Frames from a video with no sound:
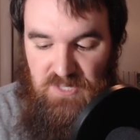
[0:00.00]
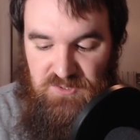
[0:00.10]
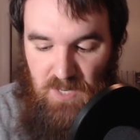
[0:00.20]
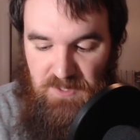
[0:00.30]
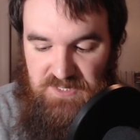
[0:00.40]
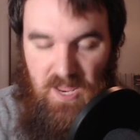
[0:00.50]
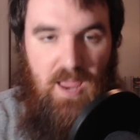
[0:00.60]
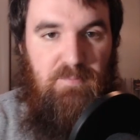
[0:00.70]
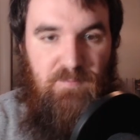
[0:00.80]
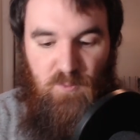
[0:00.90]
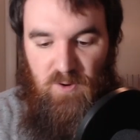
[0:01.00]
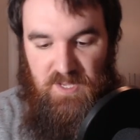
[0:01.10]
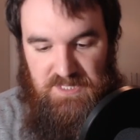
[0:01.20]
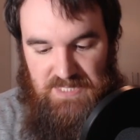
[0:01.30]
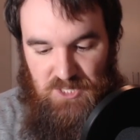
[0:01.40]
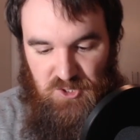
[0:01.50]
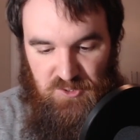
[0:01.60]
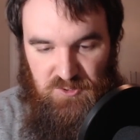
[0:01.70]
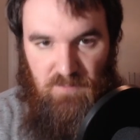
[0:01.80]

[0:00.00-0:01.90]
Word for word: summertime for us teachers.